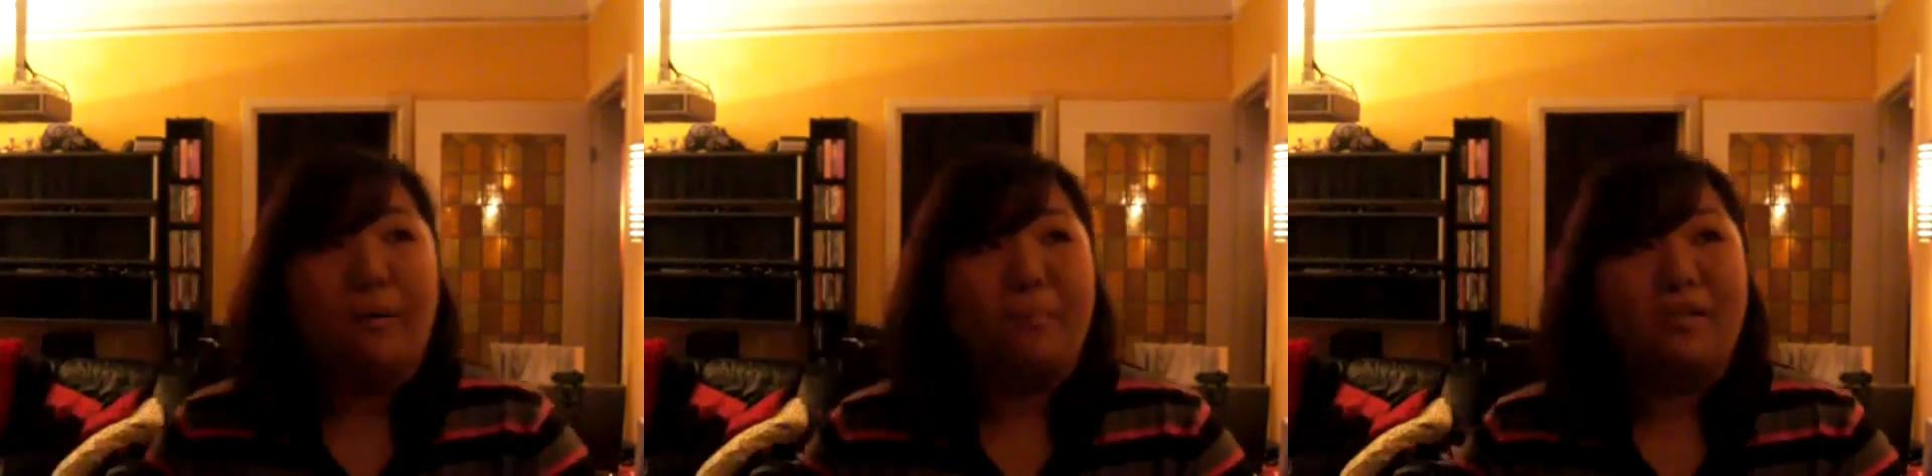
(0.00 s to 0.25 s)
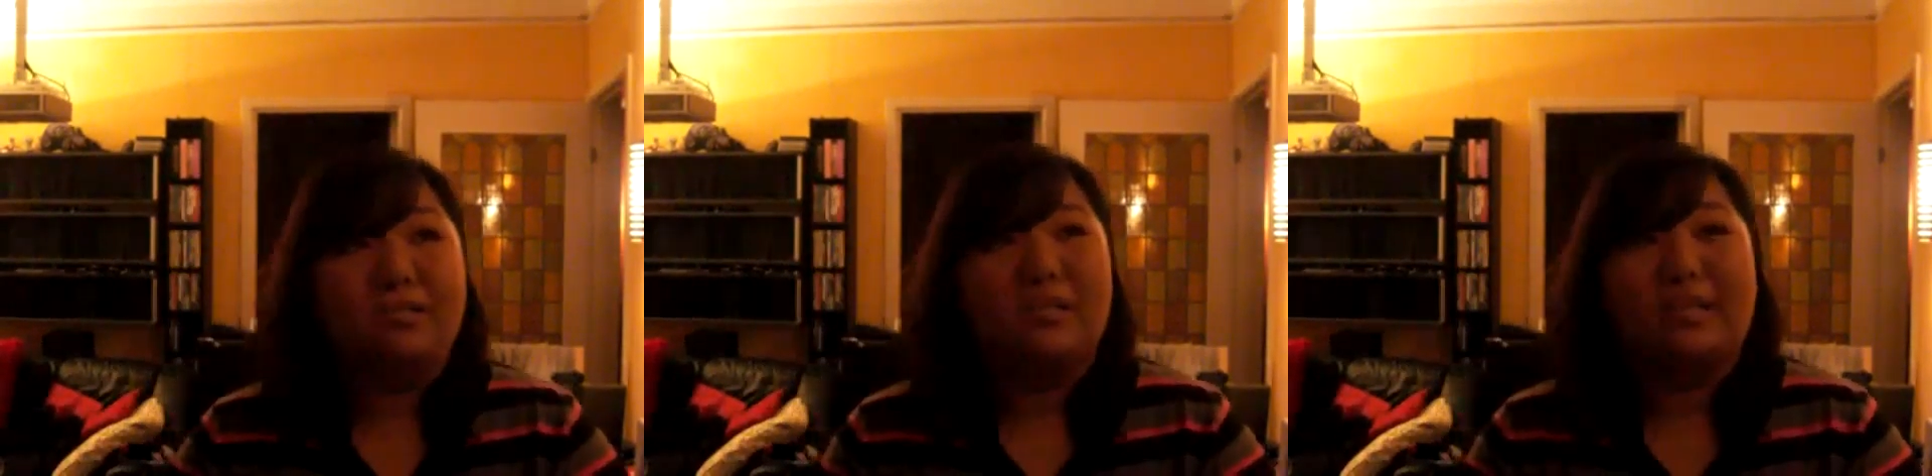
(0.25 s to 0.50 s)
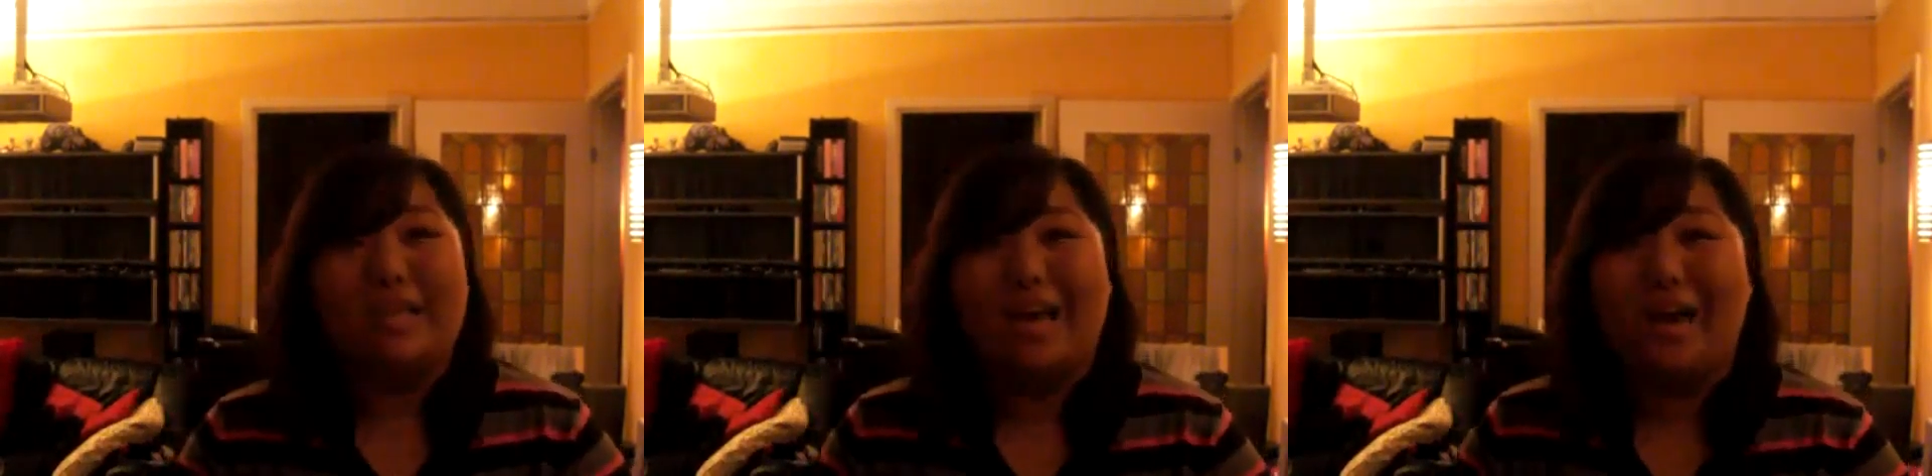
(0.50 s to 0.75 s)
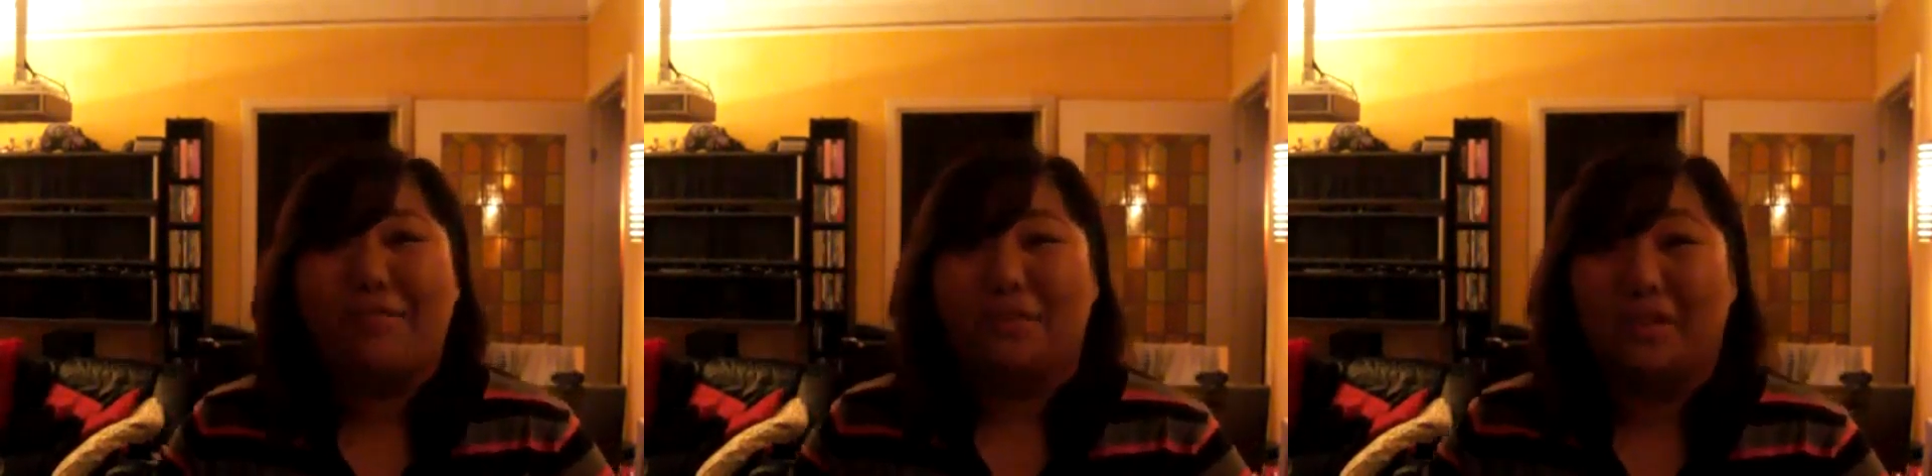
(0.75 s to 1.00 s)
basically I
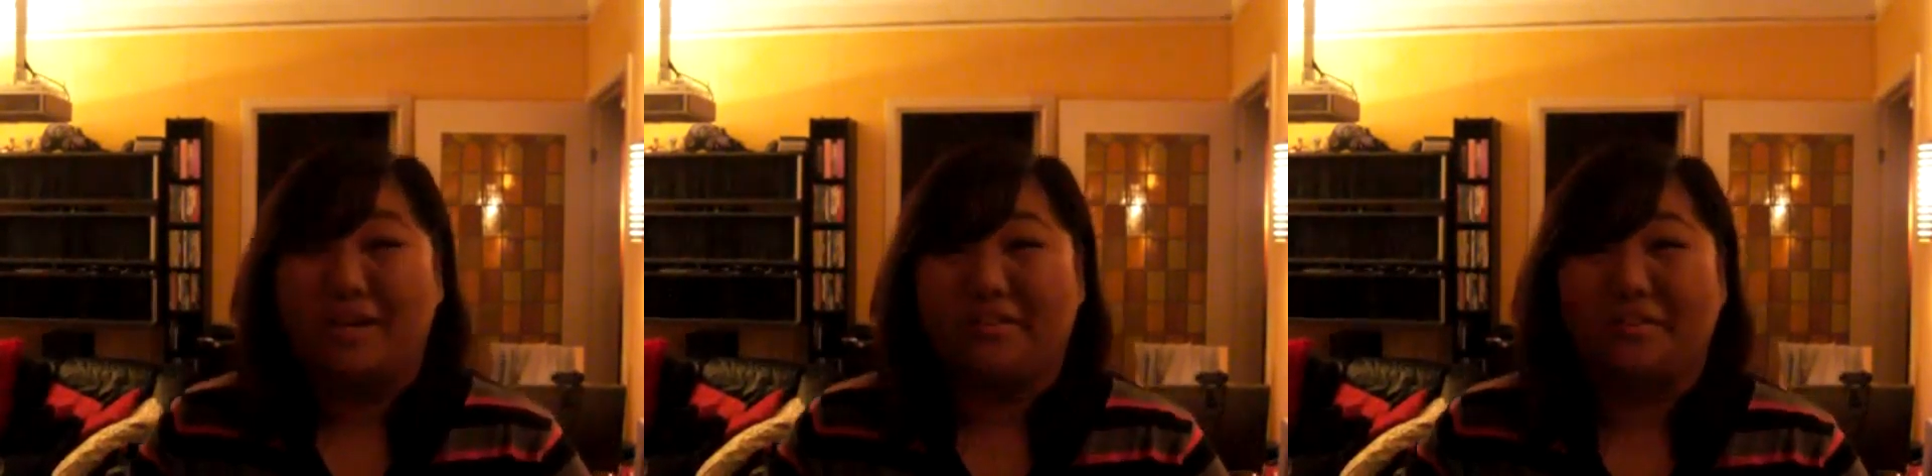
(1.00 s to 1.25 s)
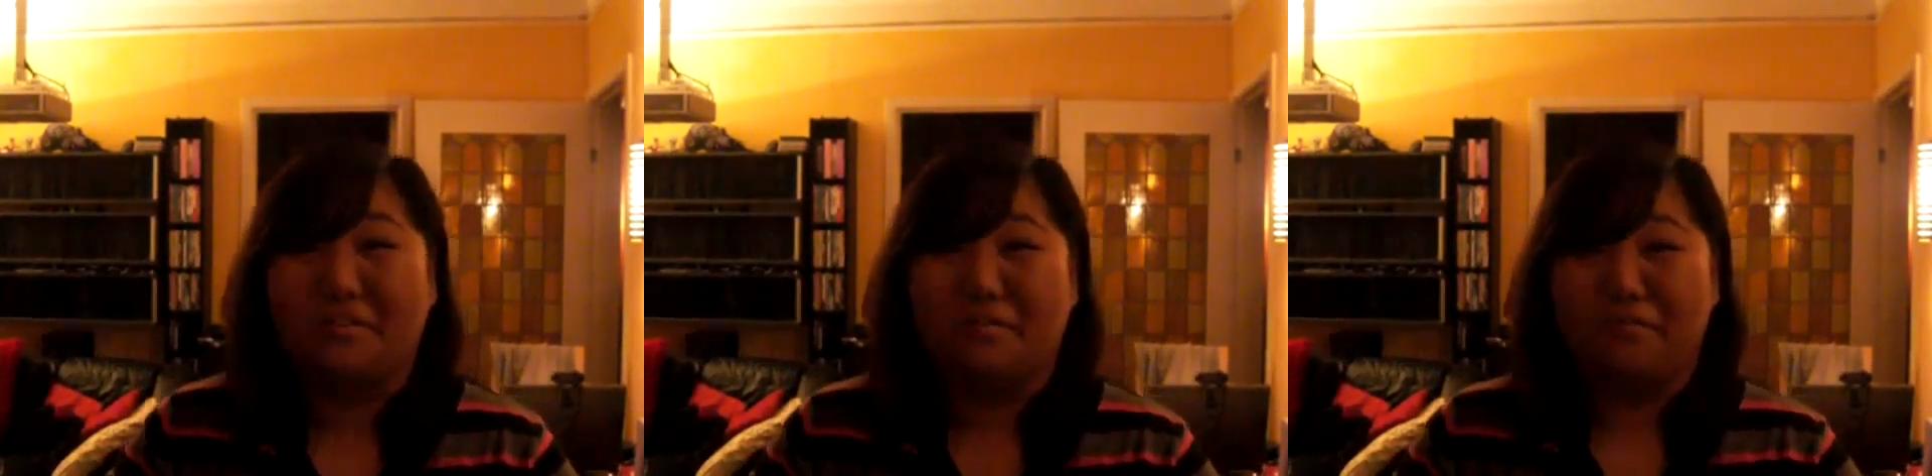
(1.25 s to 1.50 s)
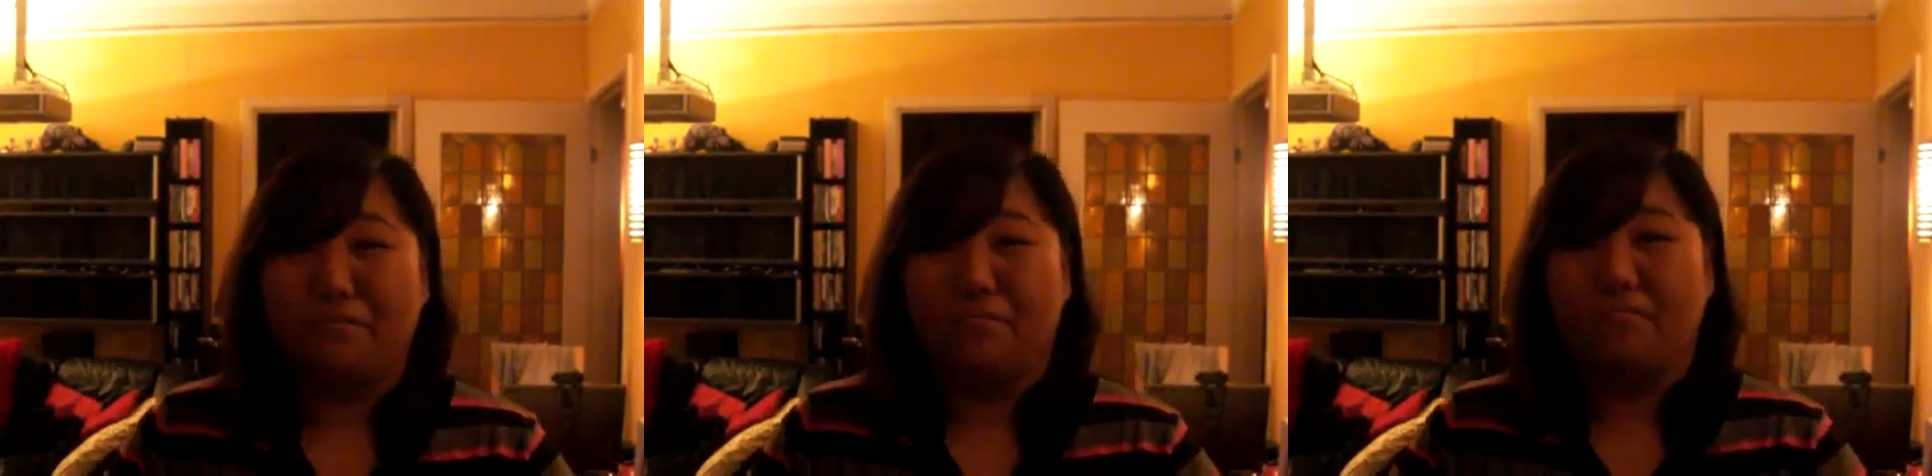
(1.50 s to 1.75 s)
have a lot of